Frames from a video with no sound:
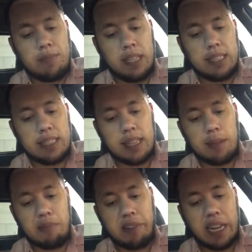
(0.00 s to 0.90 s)
He's at
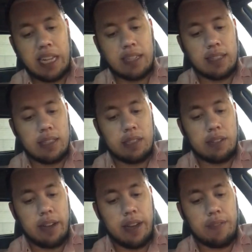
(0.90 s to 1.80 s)
the pointy end of the
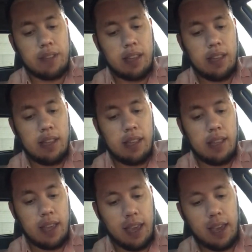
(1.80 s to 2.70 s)
draft,
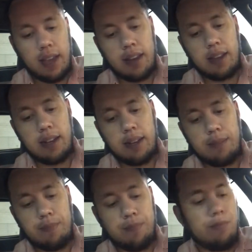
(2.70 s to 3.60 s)
and
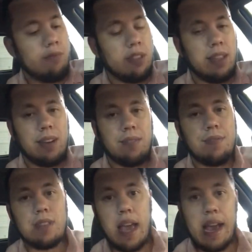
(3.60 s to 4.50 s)
would
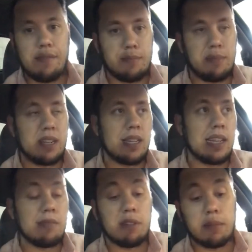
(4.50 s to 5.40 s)
love to have him on
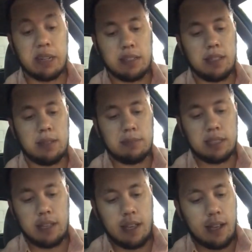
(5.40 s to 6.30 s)
any one of my
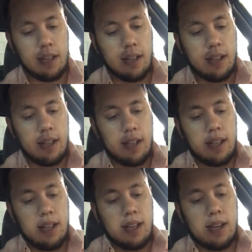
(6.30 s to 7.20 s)
teams.
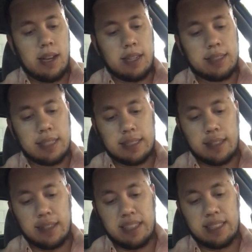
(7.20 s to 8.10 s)
Sixth
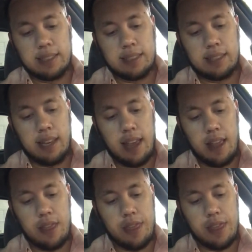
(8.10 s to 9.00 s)
on the list,
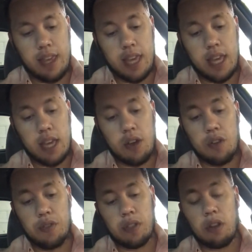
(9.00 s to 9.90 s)
the
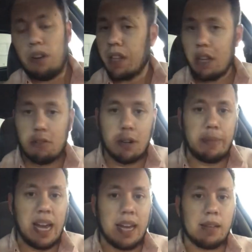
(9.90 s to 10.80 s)
only
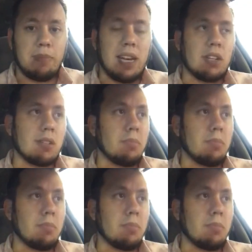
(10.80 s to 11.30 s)
quarterback, Patrick